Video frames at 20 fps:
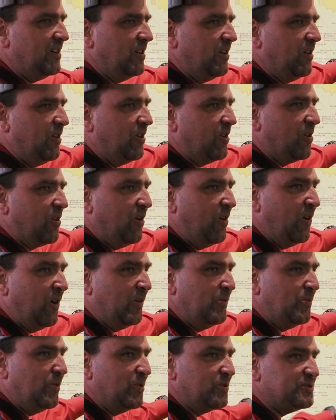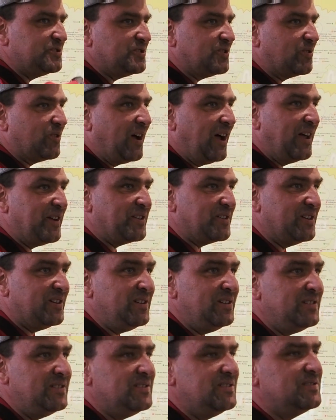or Olmos or others,
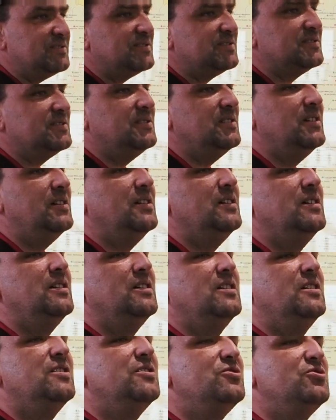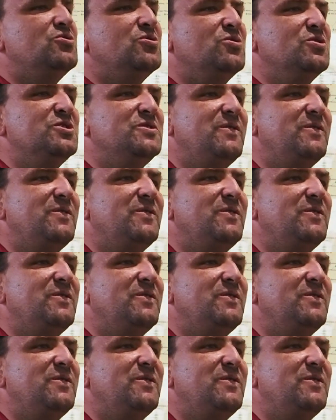Jews